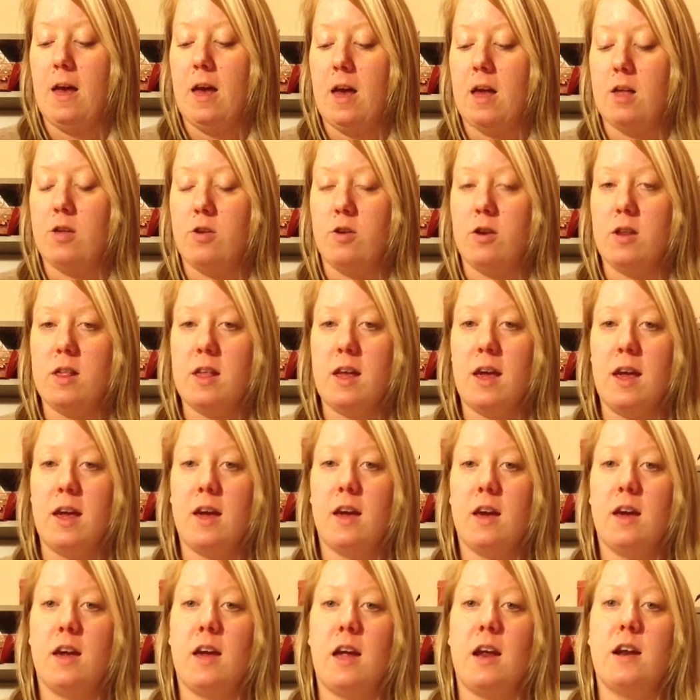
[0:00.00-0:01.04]
As soon as I
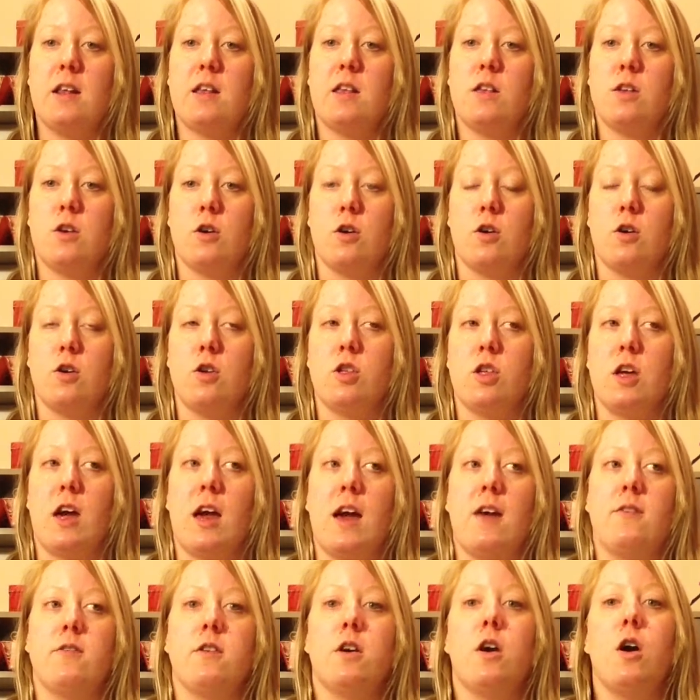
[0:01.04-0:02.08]
get a surge, I
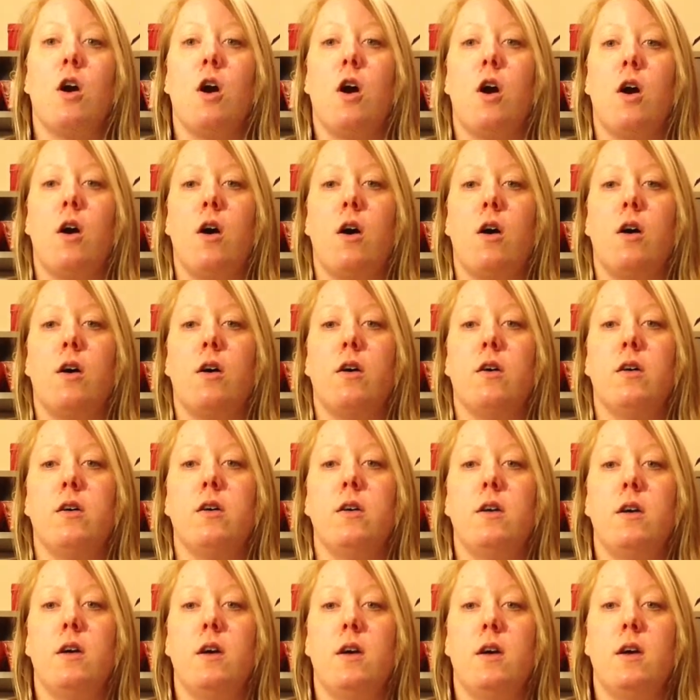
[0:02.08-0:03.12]
have to call
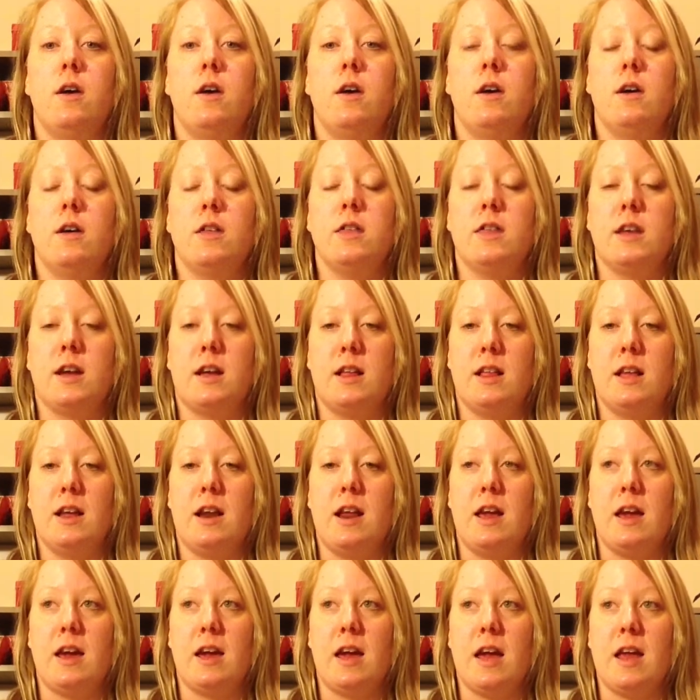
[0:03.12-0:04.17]
the
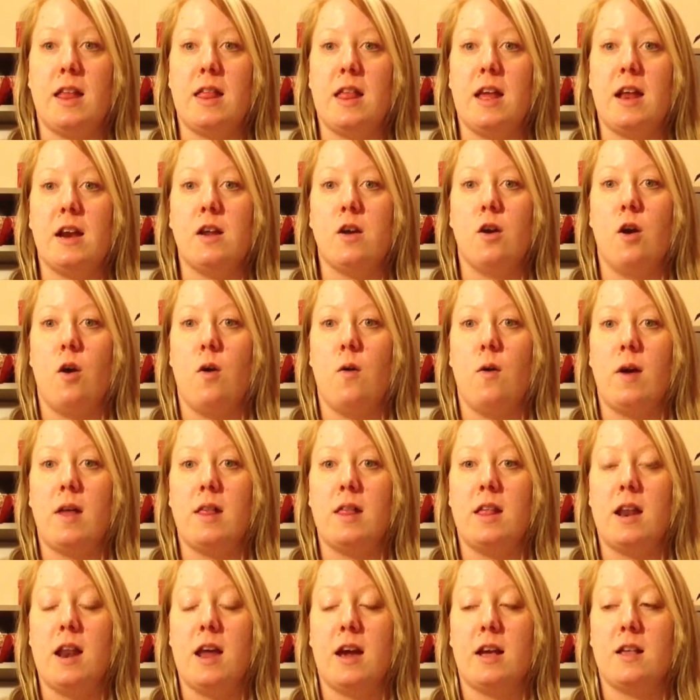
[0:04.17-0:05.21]
clinic and then go in
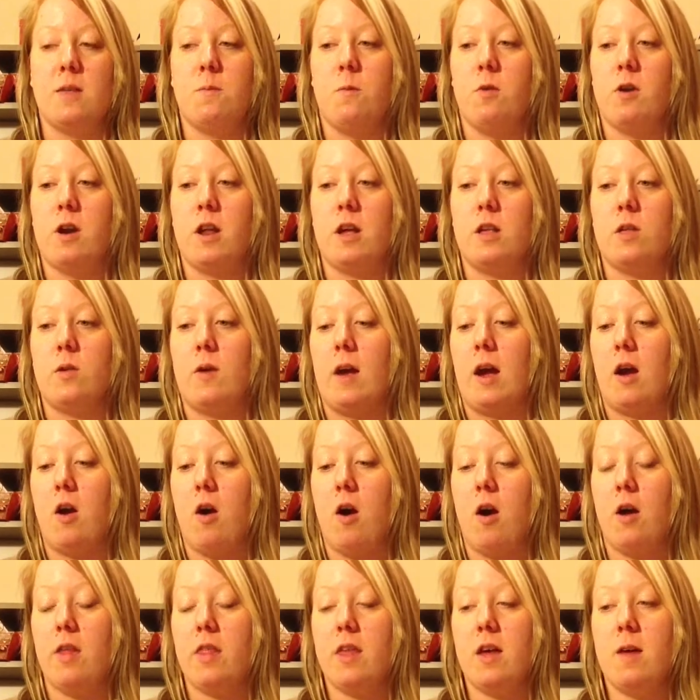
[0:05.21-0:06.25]
the next morning. So I
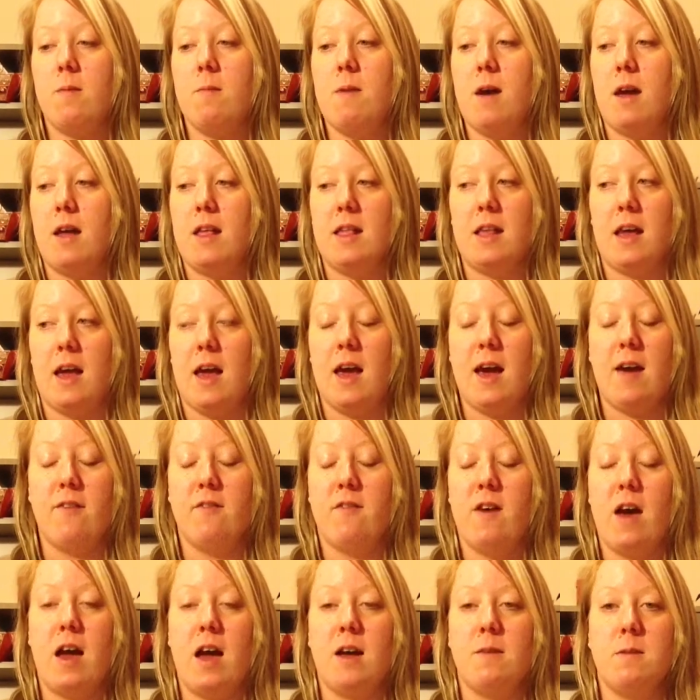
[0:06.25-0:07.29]
call them, I say I have
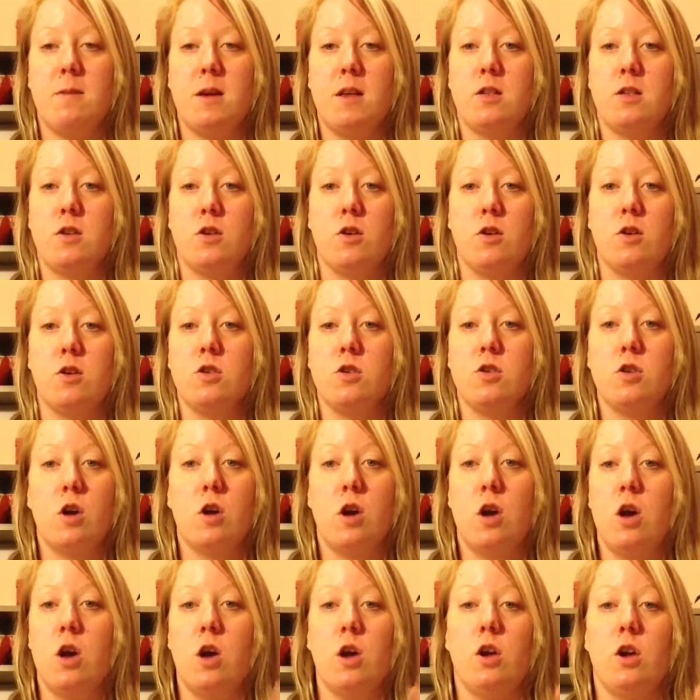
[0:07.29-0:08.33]
had my surge.
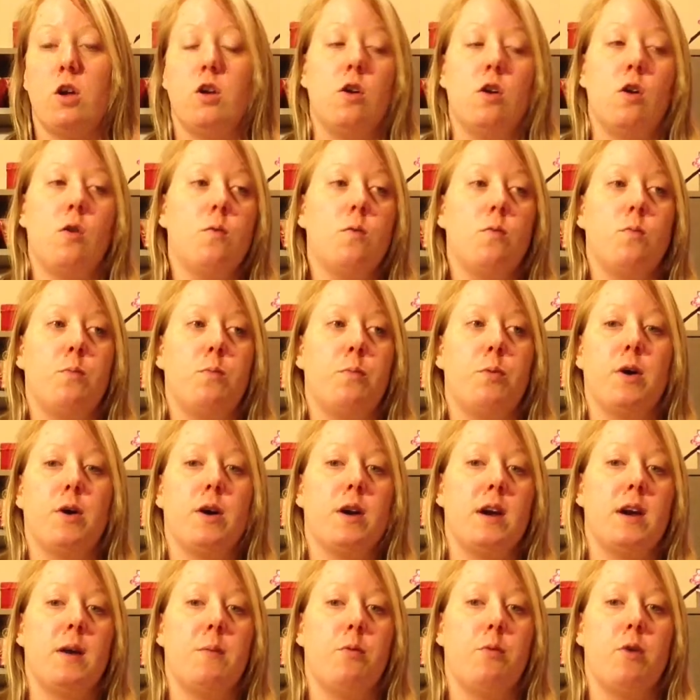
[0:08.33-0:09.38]
You don't book
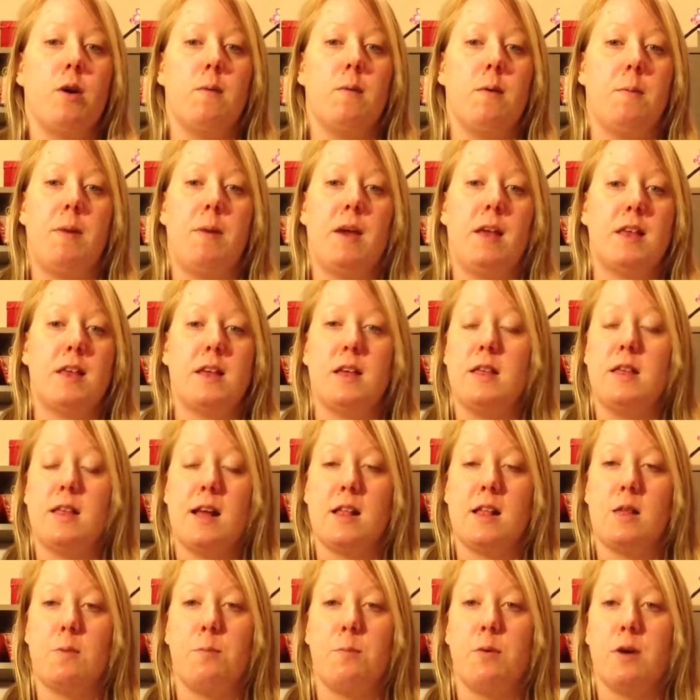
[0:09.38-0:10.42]
an appointment. Basically,
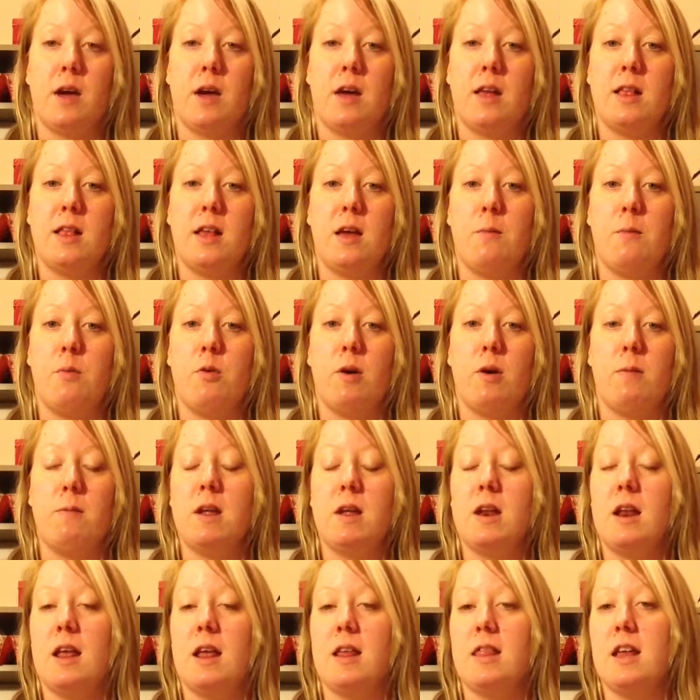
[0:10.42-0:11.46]
that's booking the
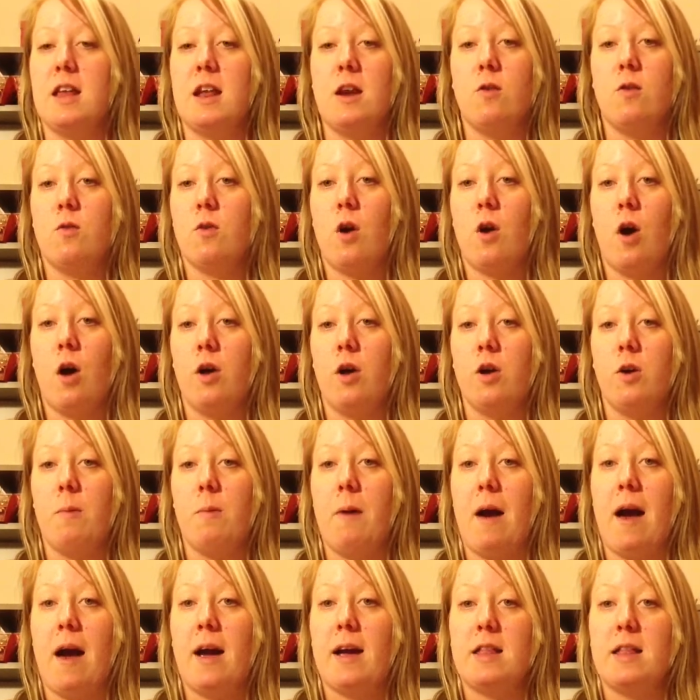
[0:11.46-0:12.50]
appointment, and they don't call you
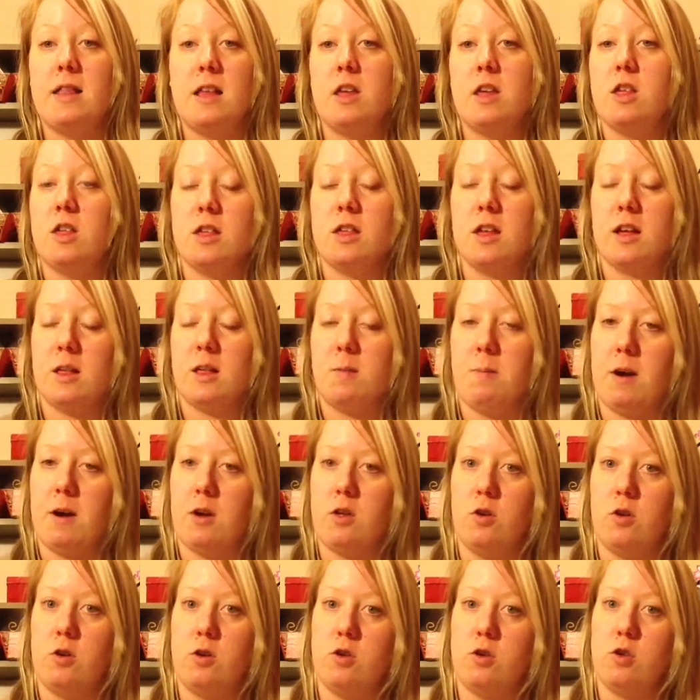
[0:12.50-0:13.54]
back, and they just expect
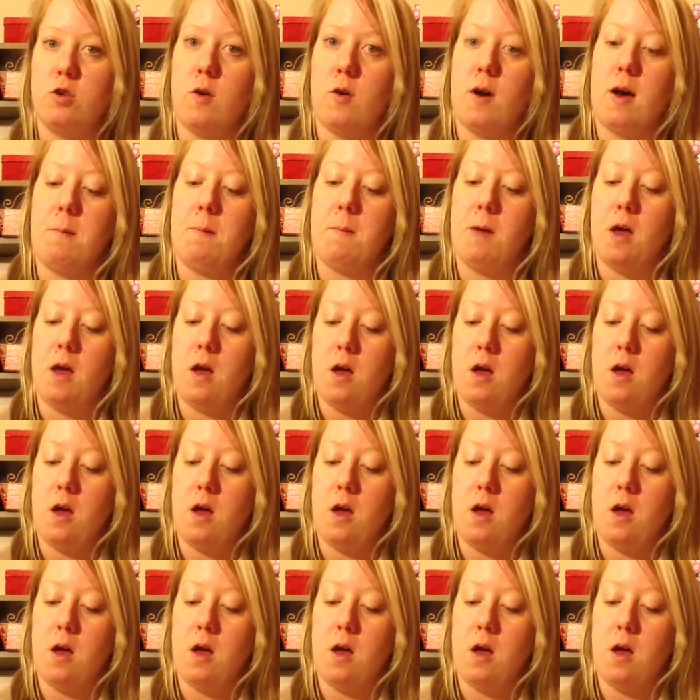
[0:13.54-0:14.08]
you to show up.